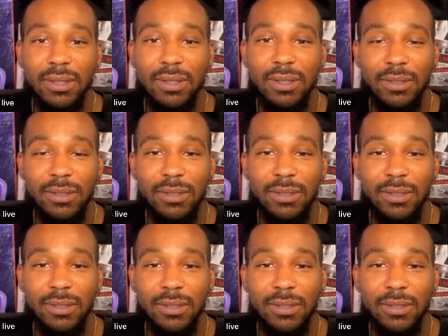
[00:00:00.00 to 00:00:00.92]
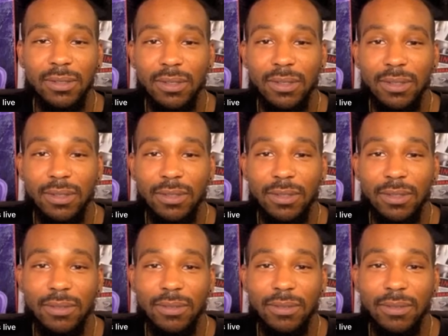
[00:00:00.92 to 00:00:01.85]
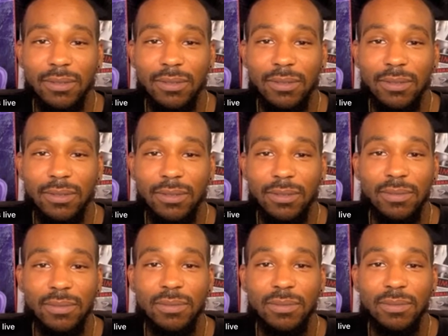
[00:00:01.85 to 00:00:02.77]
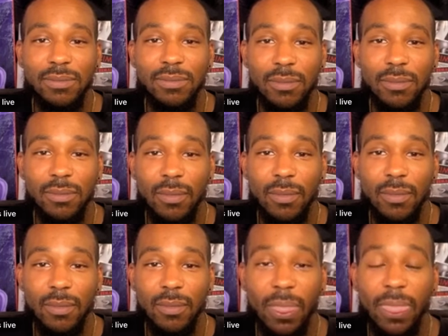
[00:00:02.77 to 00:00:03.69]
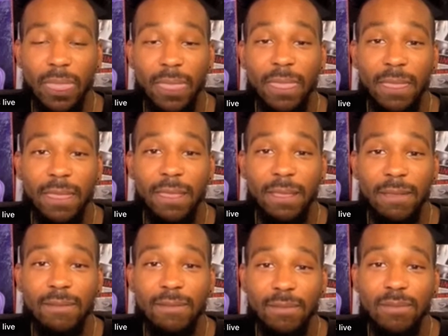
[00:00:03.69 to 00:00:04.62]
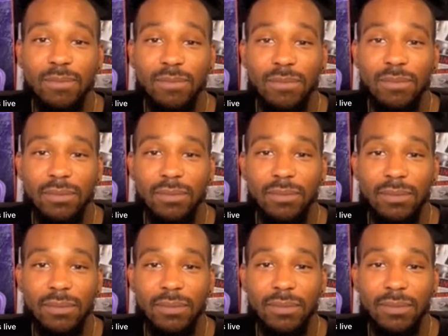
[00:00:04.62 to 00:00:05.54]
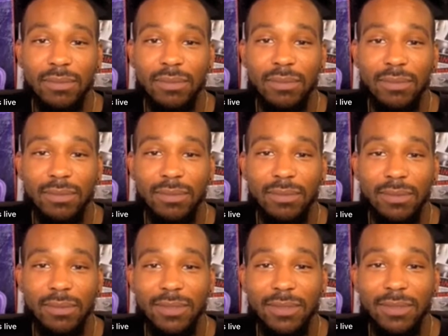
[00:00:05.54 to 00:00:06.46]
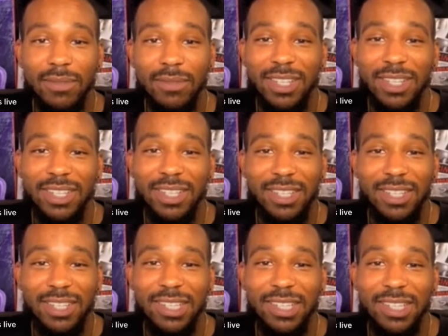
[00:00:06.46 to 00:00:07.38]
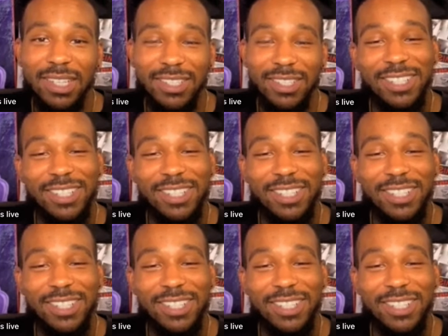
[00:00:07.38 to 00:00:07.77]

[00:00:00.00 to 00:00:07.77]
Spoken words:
The person shown says nothing.